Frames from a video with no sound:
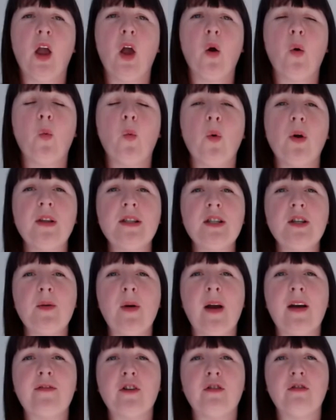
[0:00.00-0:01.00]
Once you
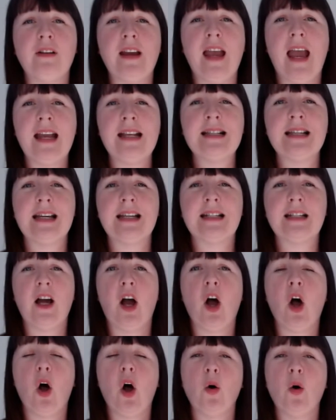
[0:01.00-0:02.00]
have created a
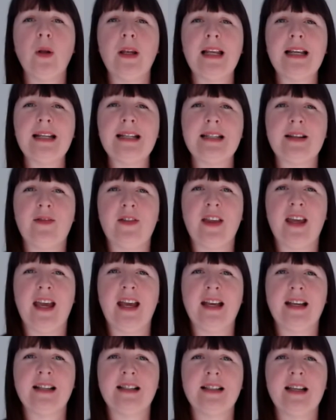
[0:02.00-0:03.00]
whole list of
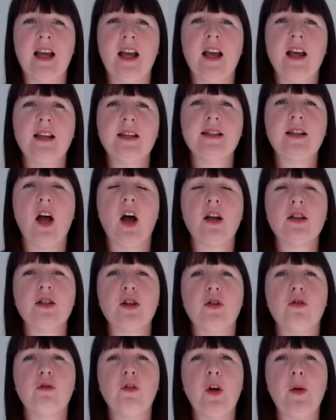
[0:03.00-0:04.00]
things, start to
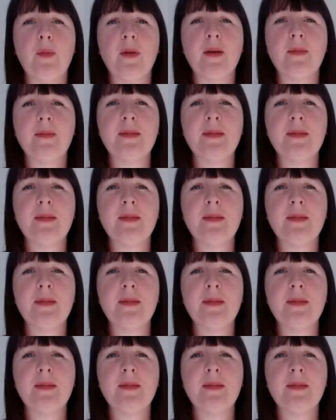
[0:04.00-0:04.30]
group them